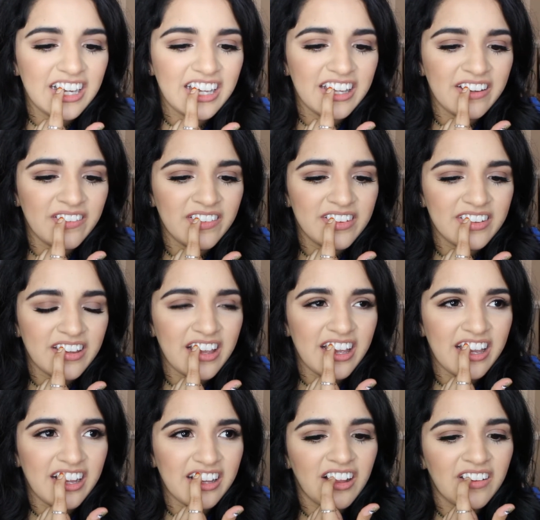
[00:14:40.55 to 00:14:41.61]
it was
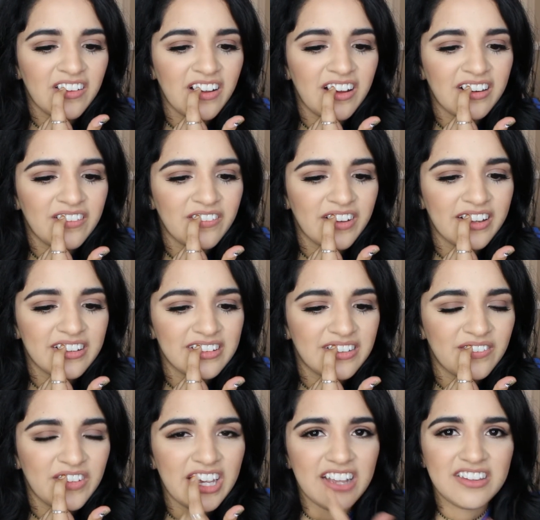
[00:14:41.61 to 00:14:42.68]
like a lot of like
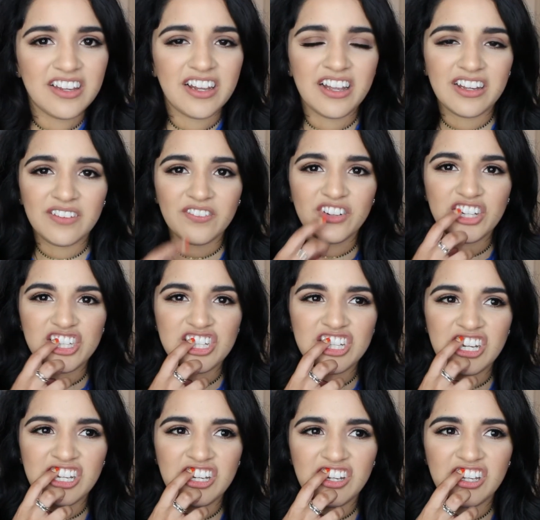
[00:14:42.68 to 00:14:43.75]
space, like I could push
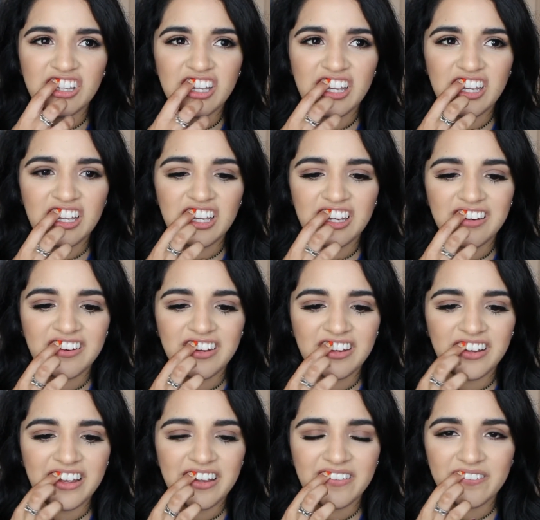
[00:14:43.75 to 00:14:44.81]
it and you could like hear it
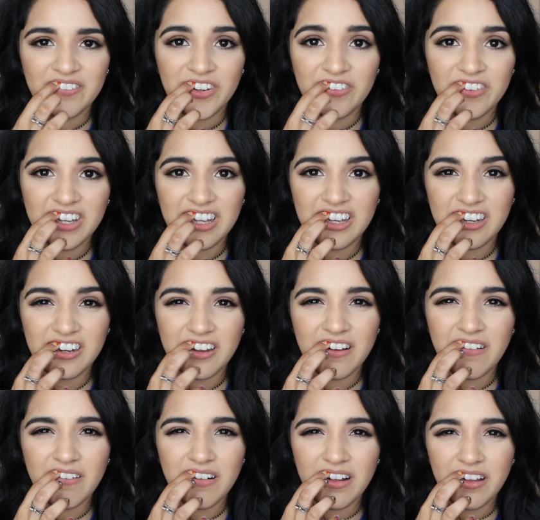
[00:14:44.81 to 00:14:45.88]
like moving, you
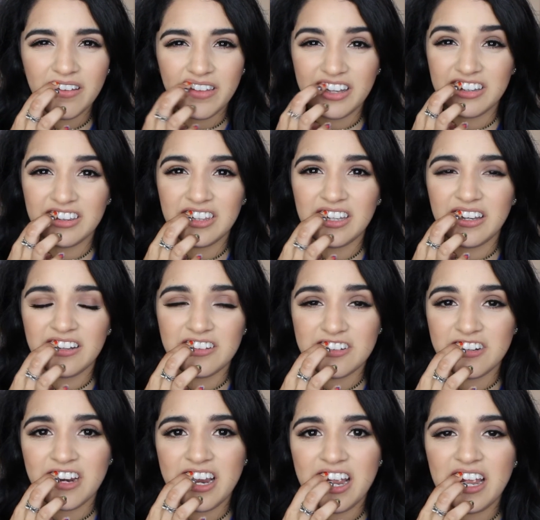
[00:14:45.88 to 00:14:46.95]
know, like the
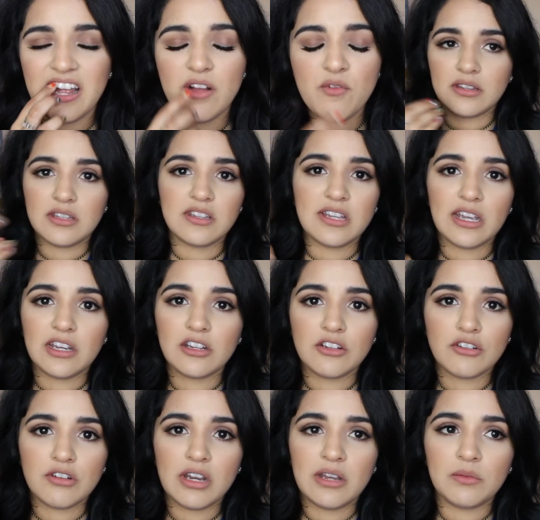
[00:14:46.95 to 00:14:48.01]
tray. The second
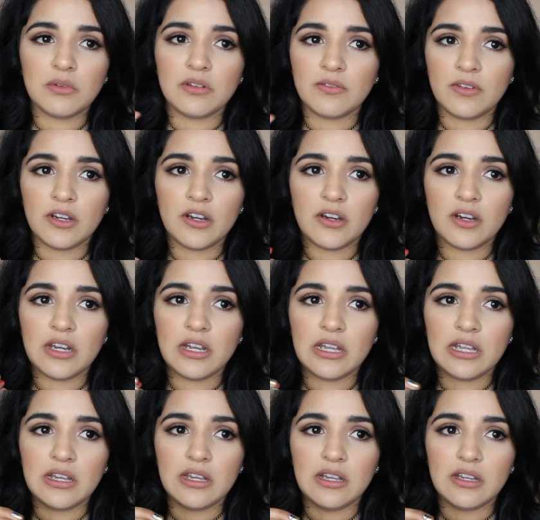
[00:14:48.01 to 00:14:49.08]
tray was
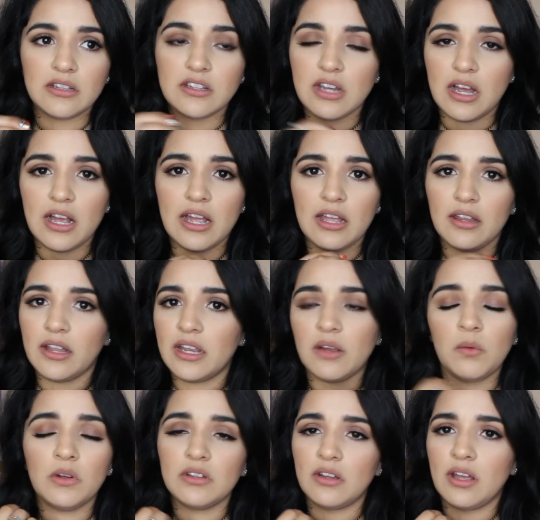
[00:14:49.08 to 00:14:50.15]
very tight, like it
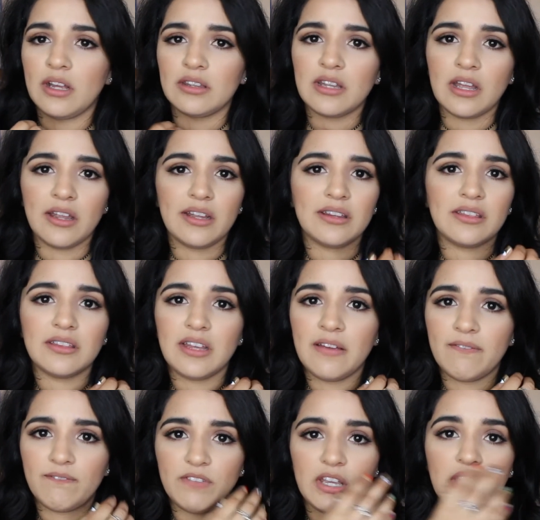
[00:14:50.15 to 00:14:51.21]
wasn't like that, like
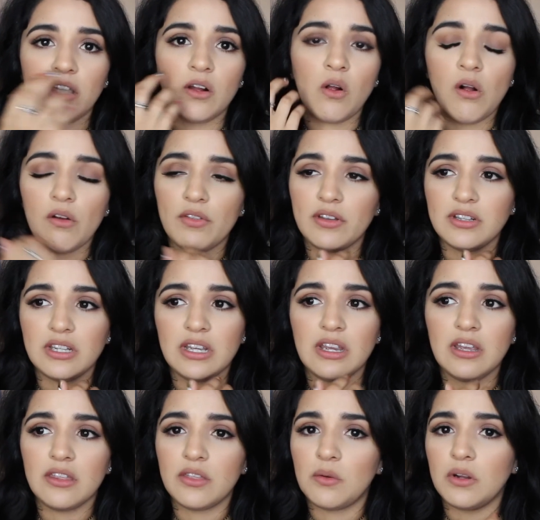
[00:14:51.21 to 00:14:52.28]
it fit like all the
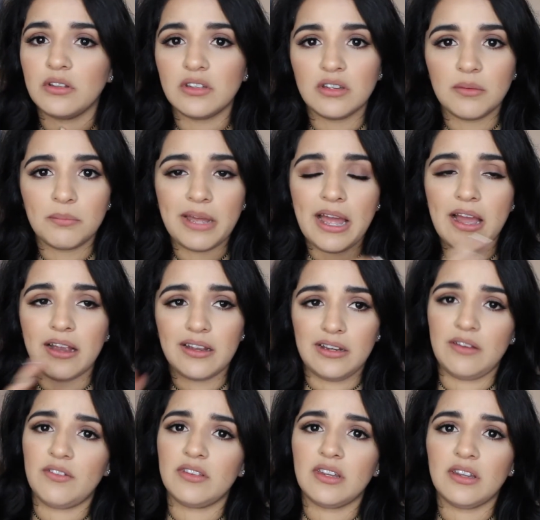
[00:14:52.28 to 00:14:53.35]
teeth, the ones in the back and
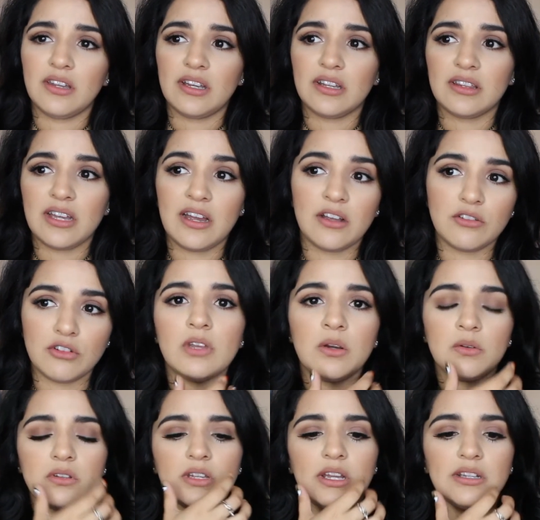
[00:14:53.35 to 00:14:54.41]
everything like that. So it
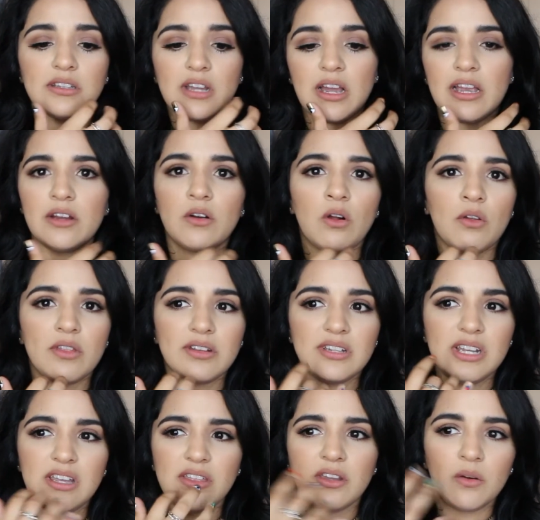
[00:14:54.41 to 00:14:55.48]
was like tight on all the
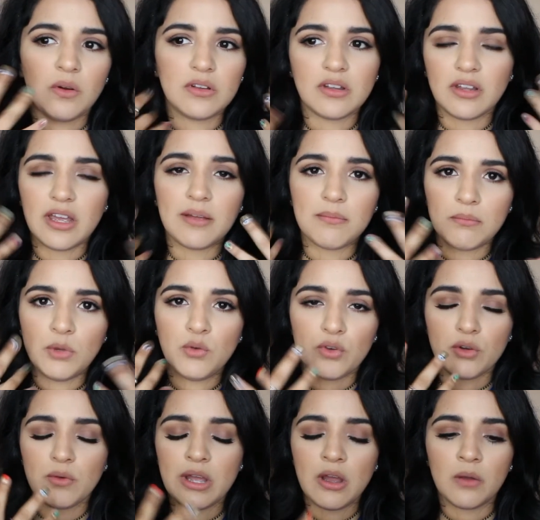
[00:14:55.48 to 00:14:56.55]
teeth and it wasn't like
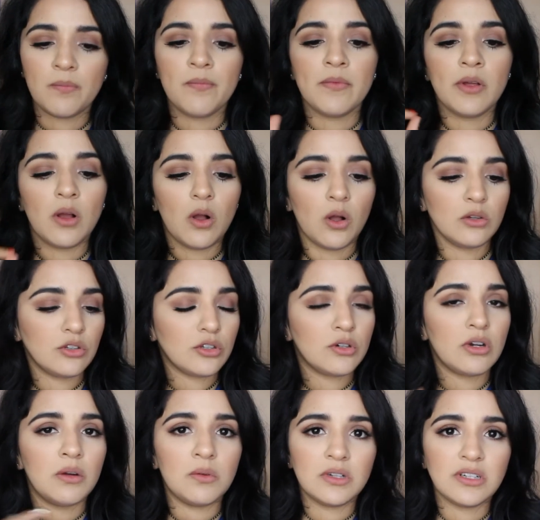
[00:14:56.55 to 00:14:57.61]
moving around. Also,
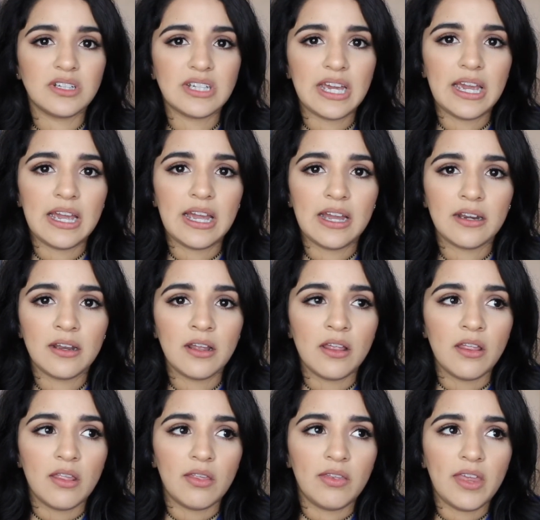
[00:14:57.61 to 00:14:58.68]
I wanted to add
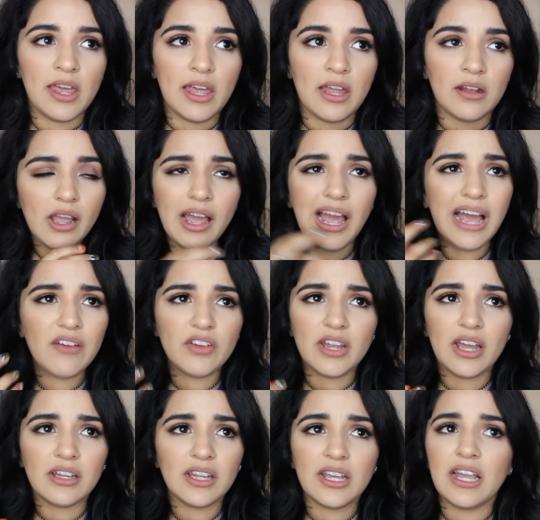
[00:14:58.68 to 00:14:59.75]
that I haven't
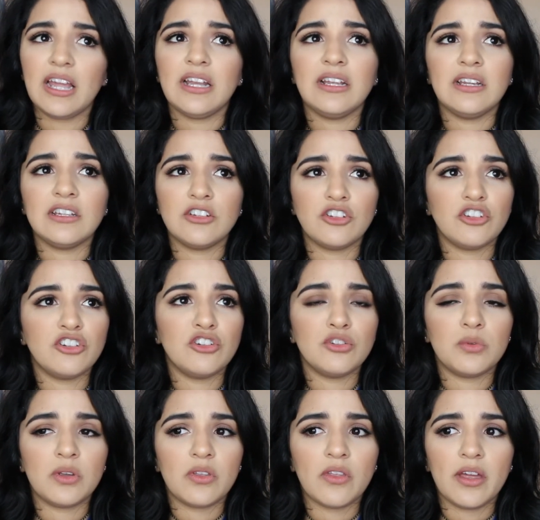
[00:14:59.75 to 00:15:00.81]
had like any issues
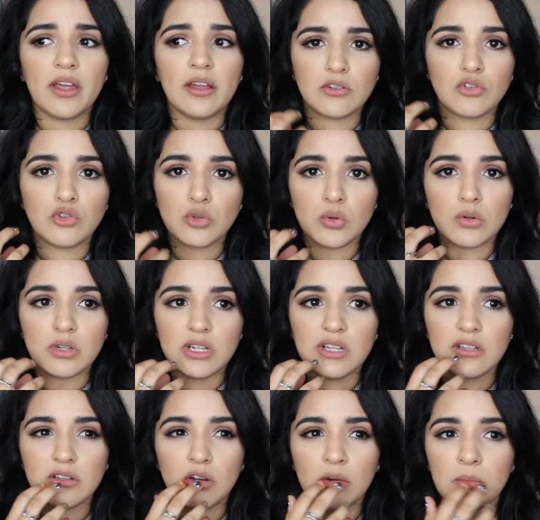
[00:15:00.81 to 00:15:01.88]
with like
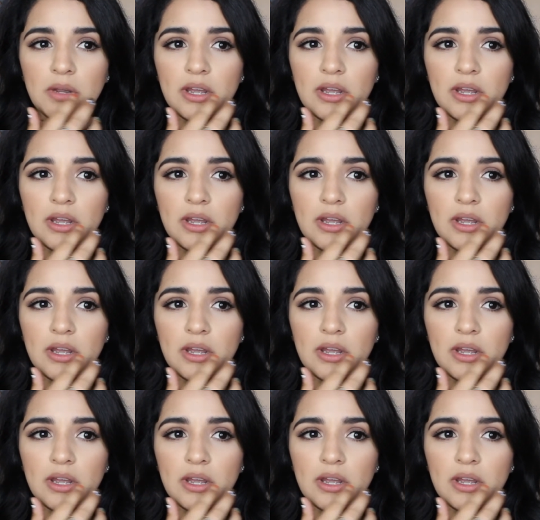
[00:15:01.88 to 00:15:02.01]
soreness on